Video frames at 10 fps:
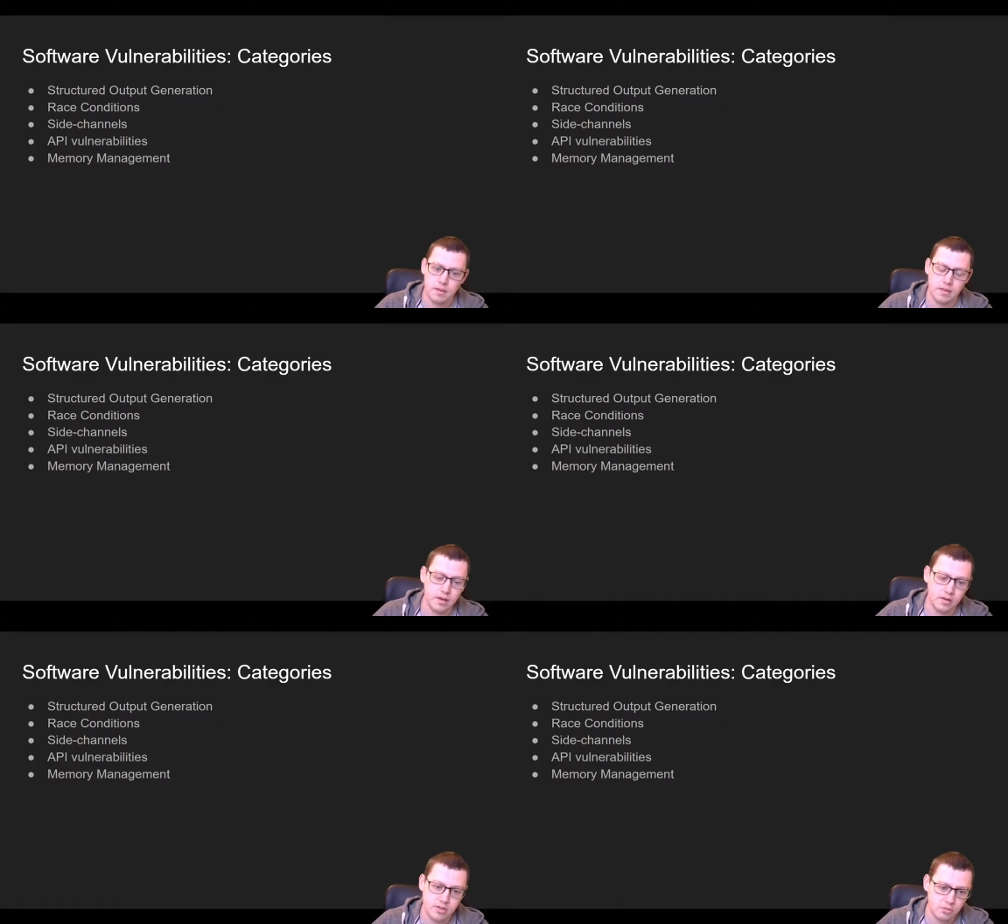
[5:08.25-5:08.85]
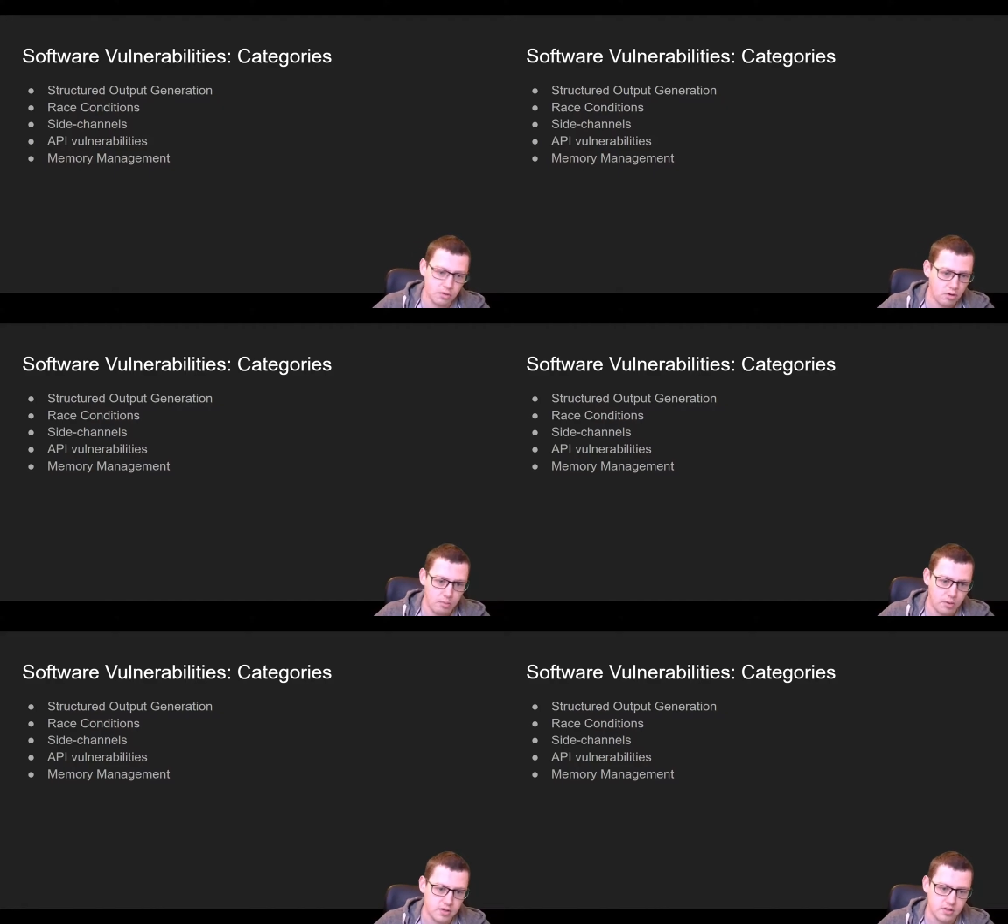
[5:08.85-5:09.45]
Then it does some other
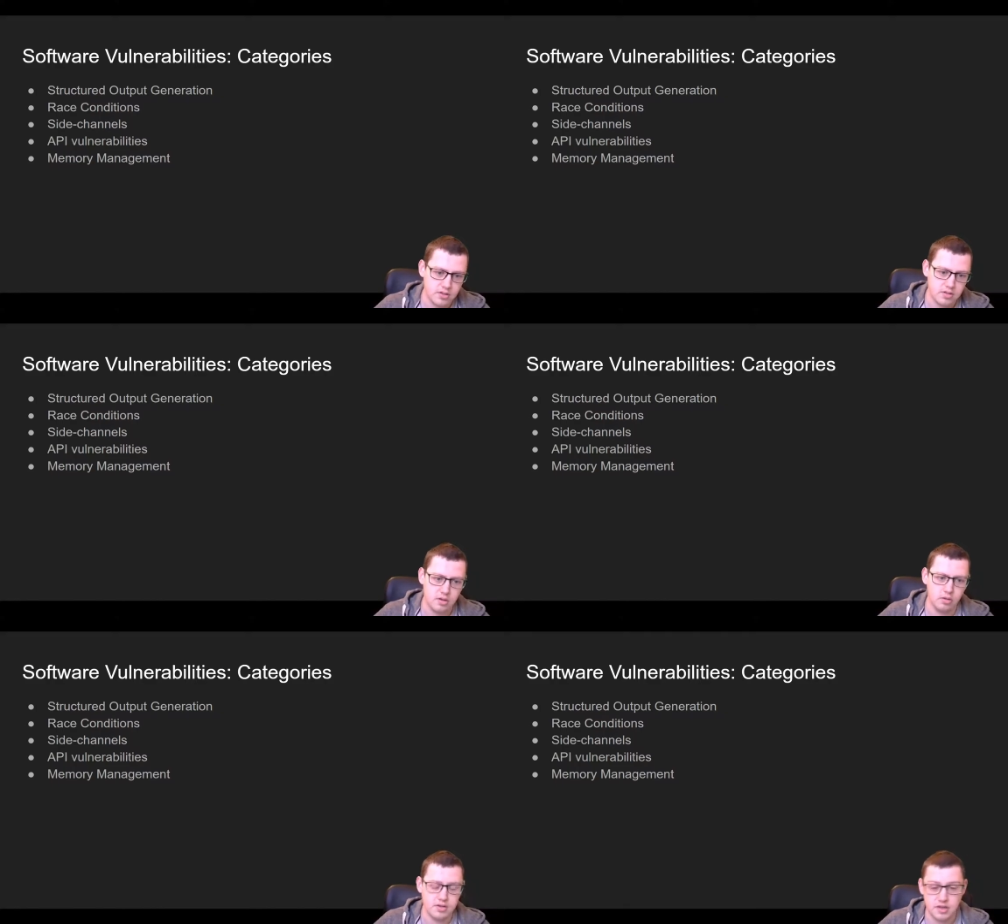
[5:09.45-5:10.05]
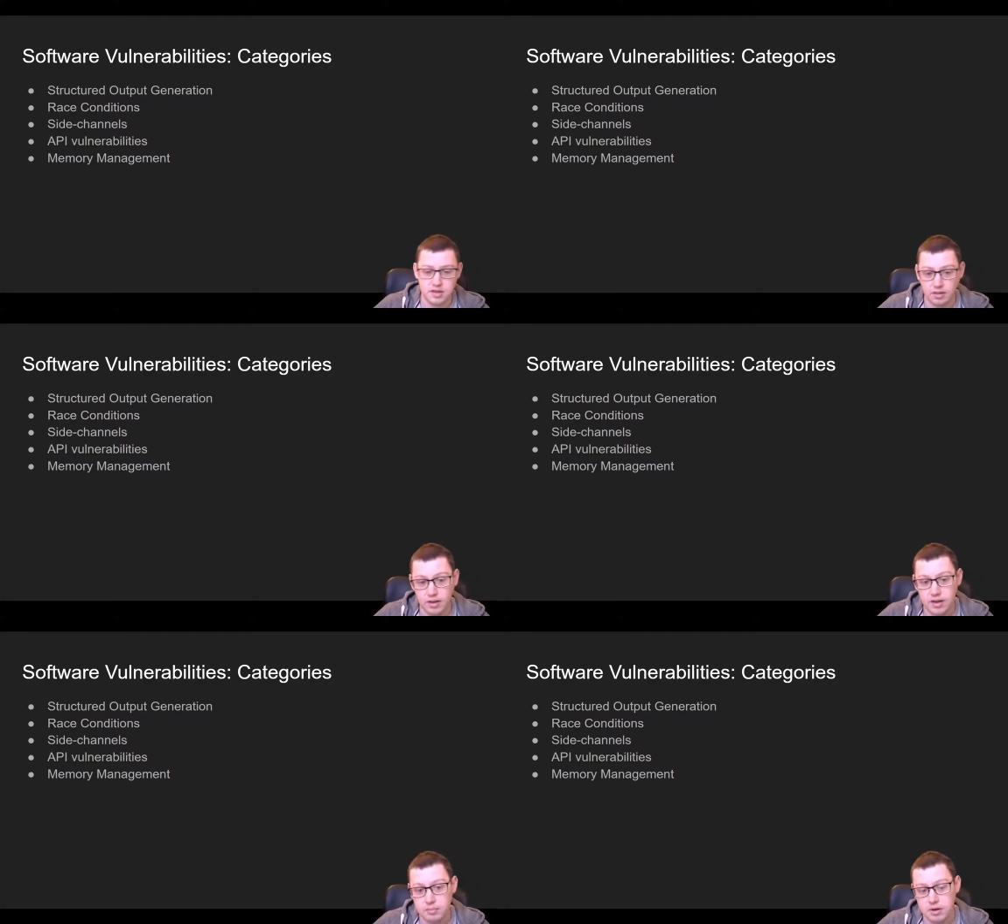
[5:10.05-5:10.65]
operations, or there's a
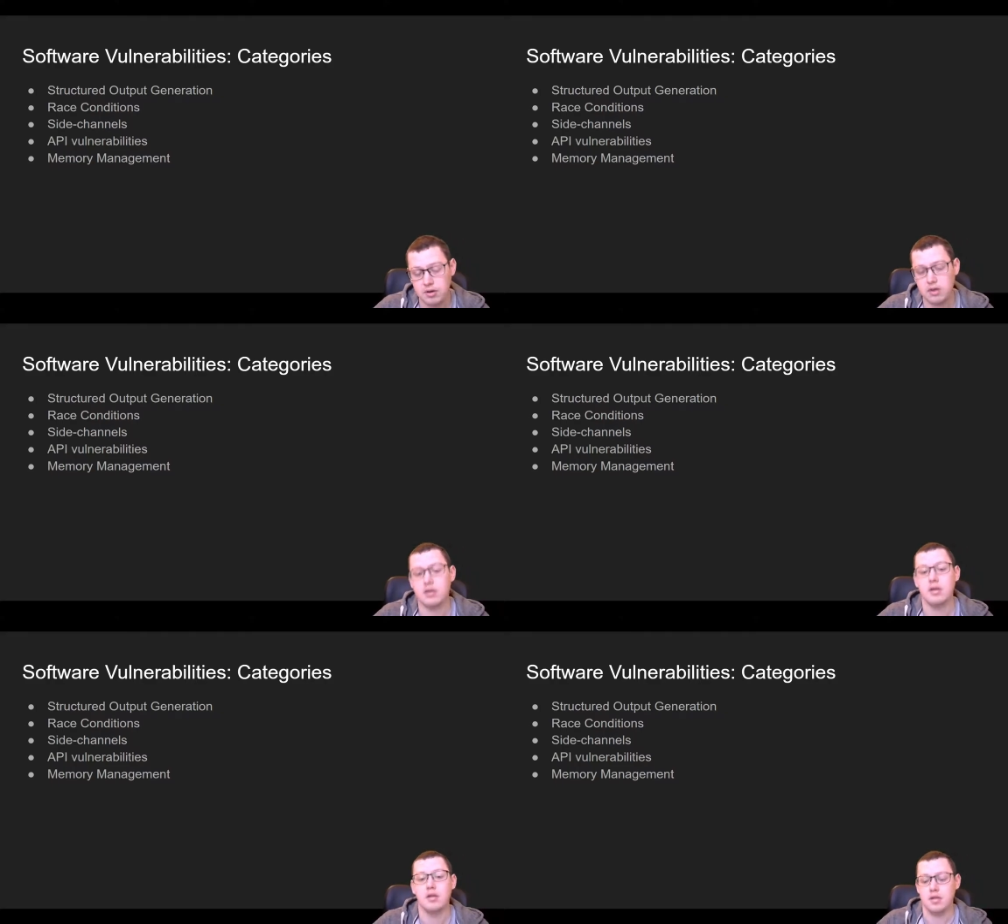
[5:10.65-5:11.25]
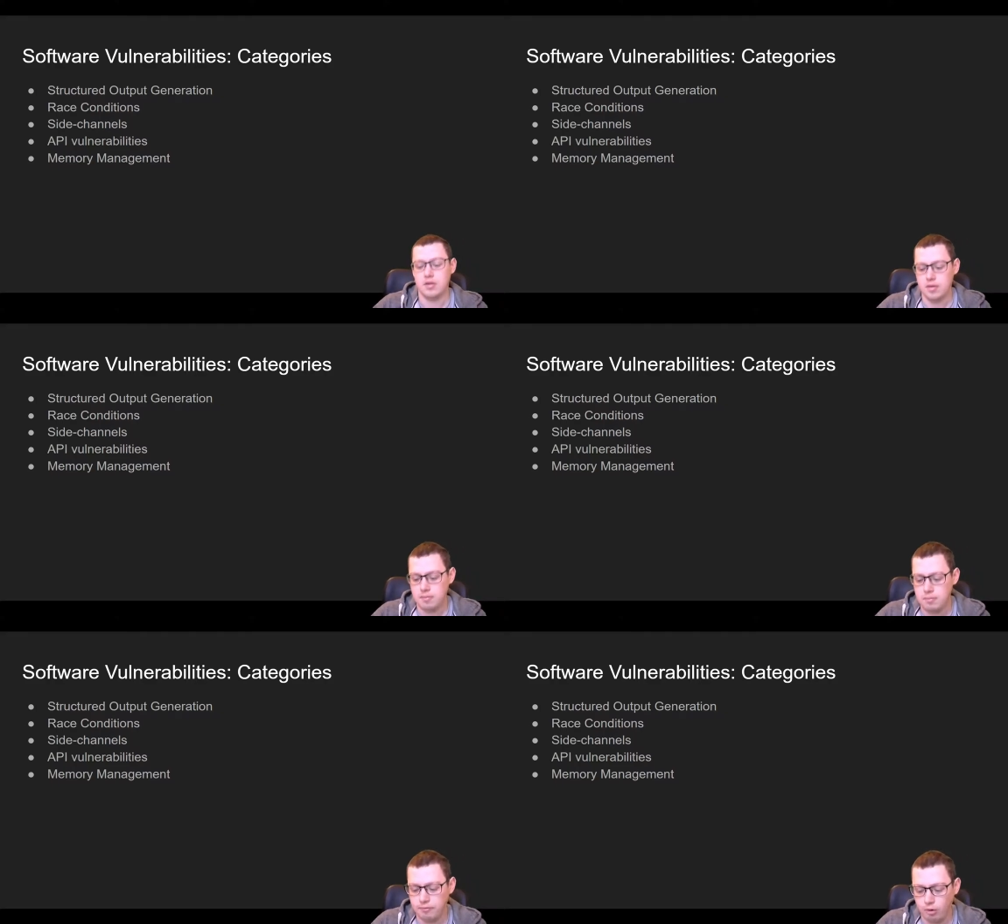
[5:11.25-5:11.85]
delayed period
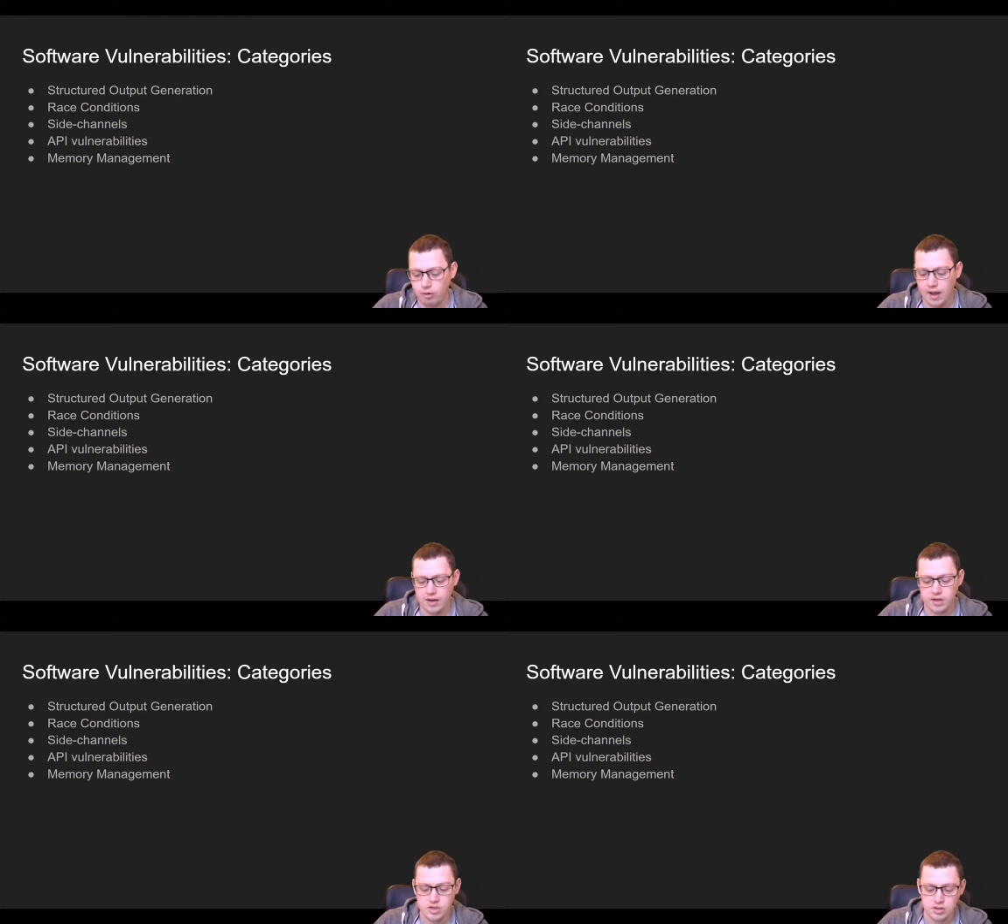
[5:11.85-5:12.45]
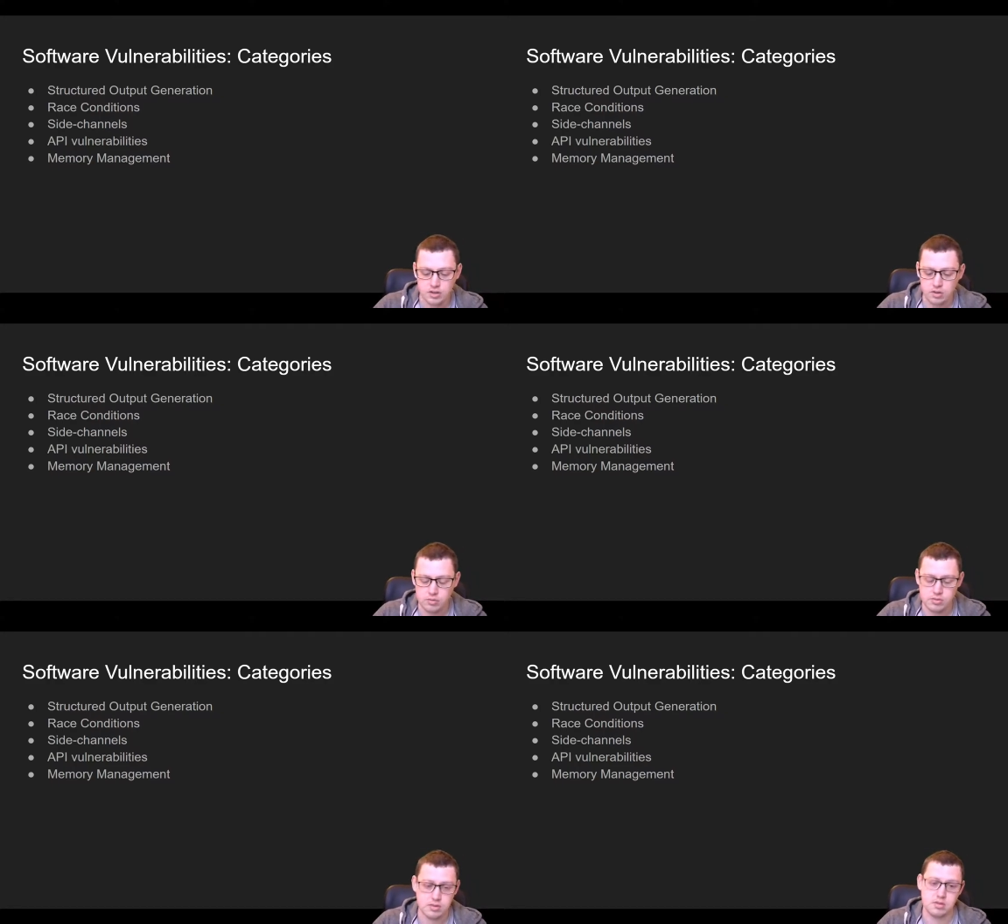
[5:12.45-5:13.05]
before it actually
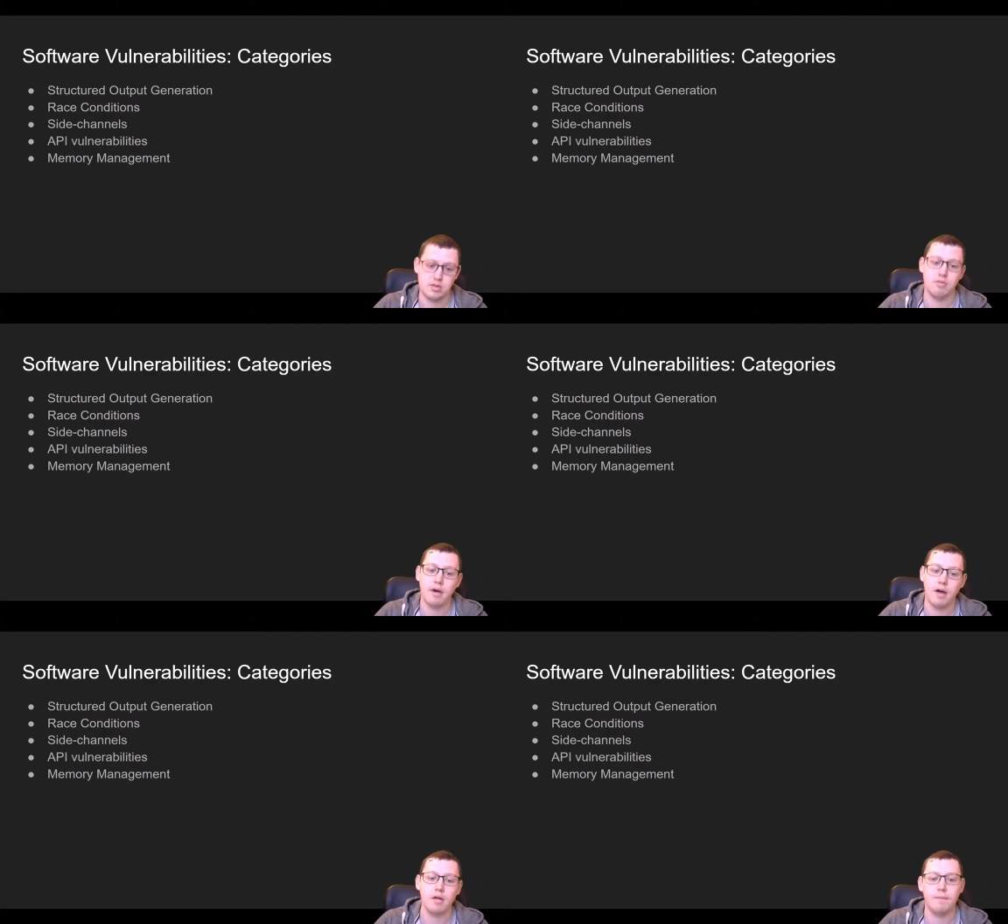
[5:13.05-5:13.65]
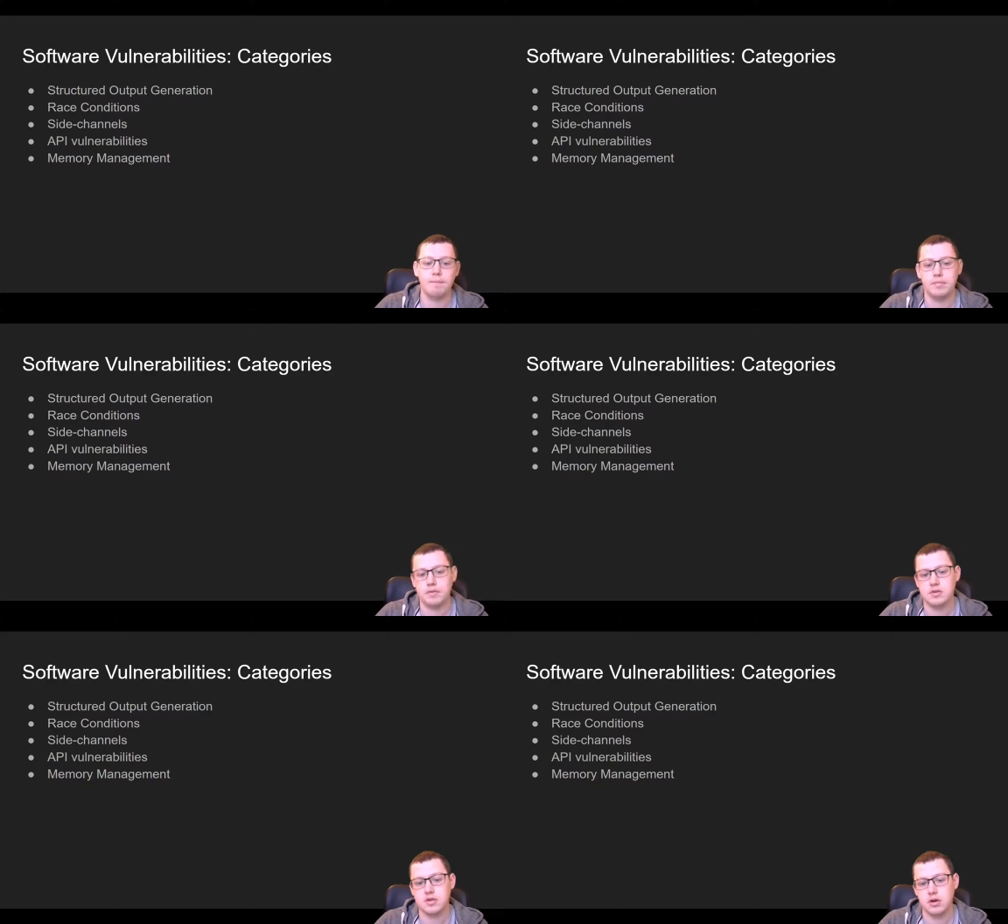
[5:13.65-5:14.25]
uses the file.
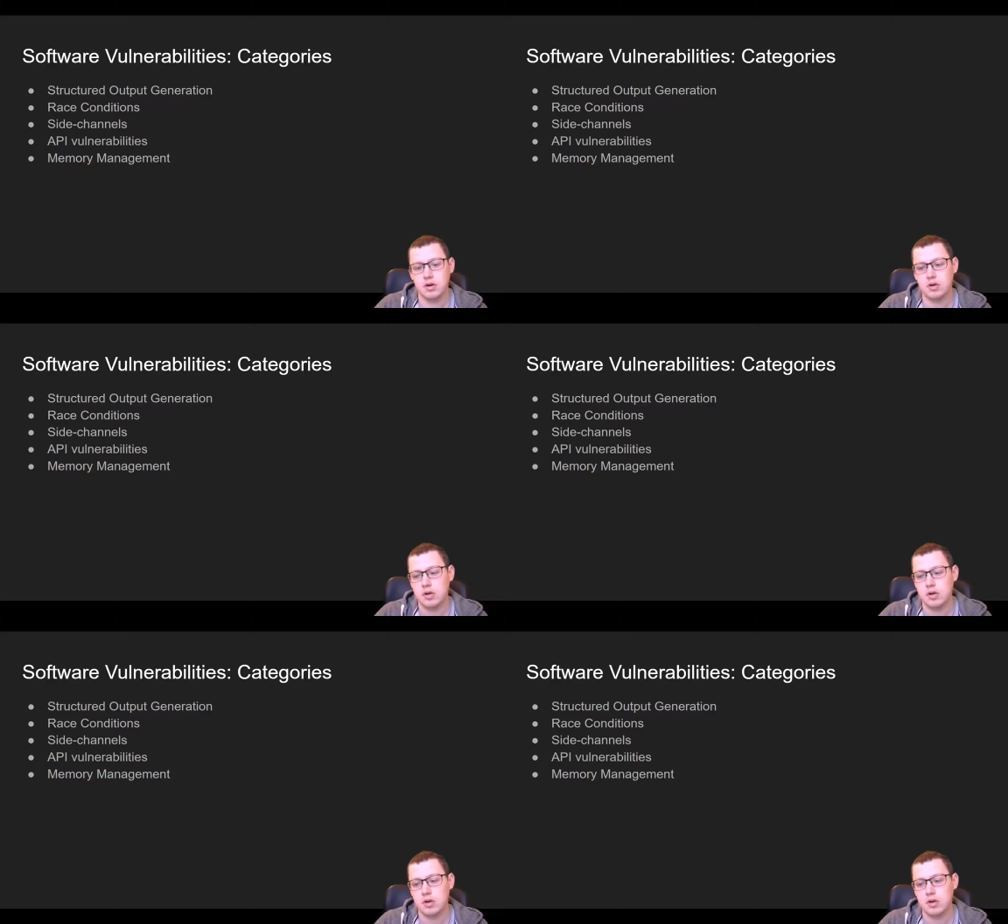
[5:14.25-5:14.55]
So